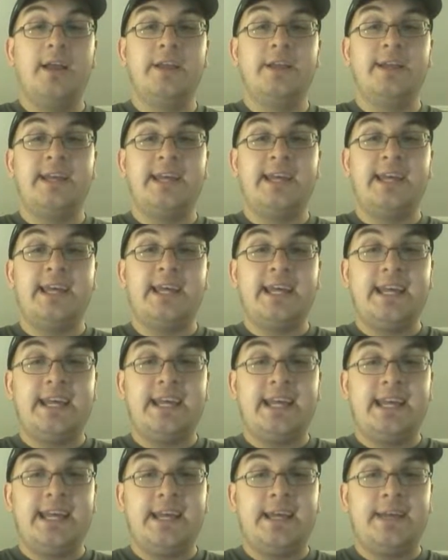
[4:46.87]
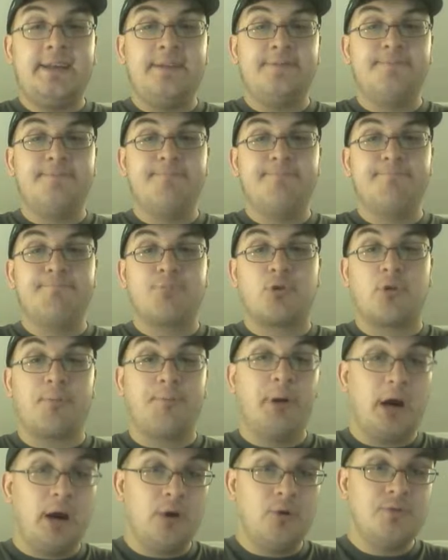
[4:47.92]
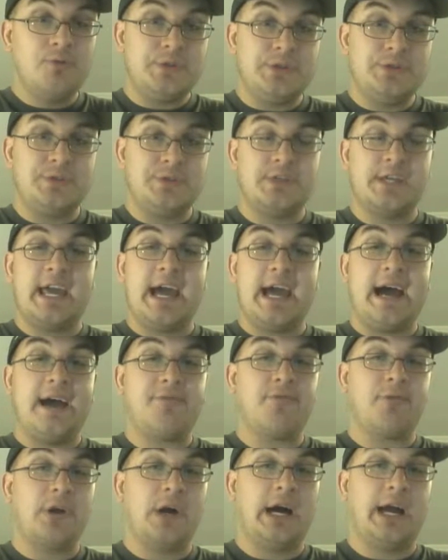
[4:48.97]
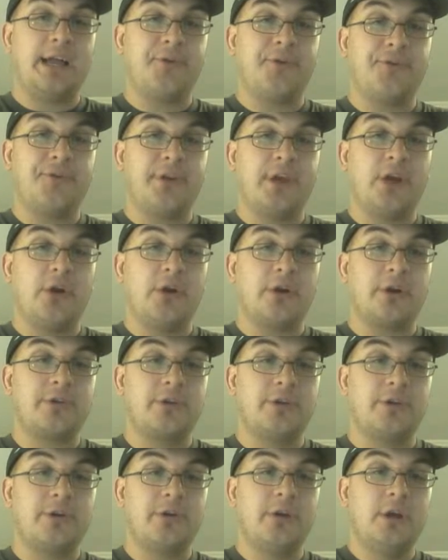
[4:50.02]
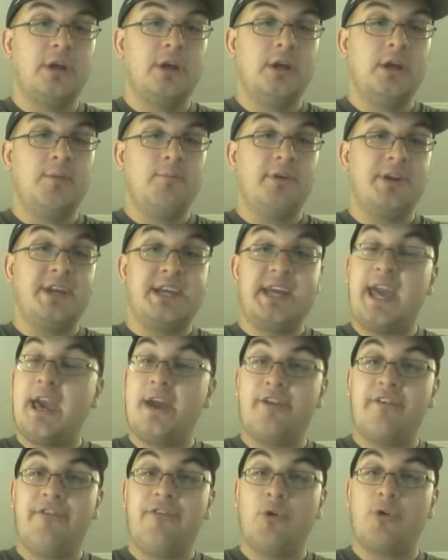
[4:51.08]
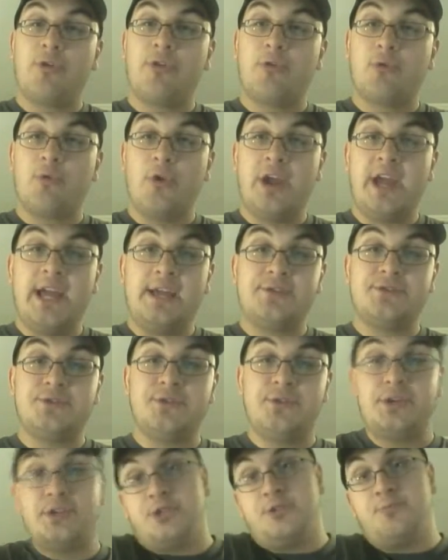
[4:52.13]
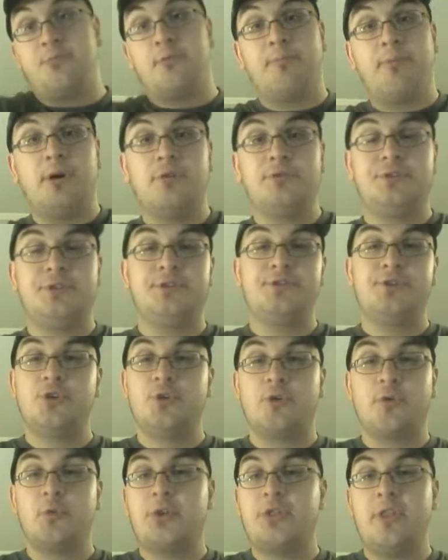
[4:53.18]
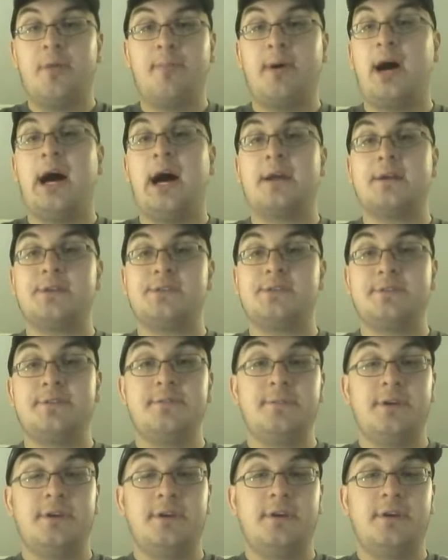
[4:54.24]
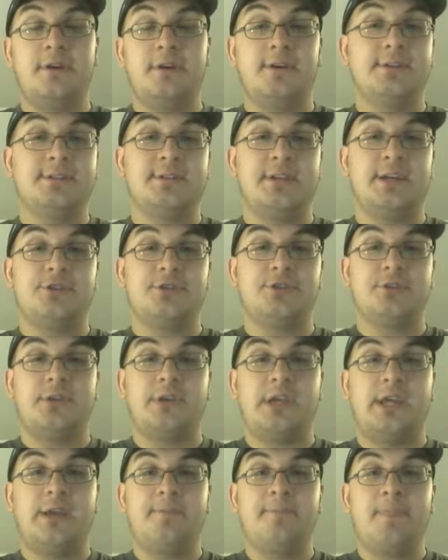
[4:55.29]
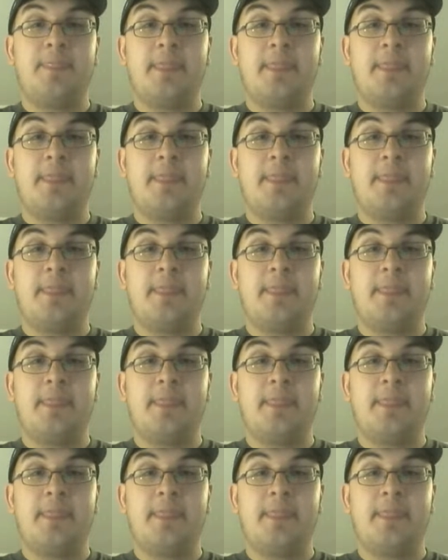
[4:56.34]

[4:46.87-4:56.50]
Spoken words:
He proposes to Katherine Heigl's character, but he can't afford the ring, so he just proposes to her with the box, essentially.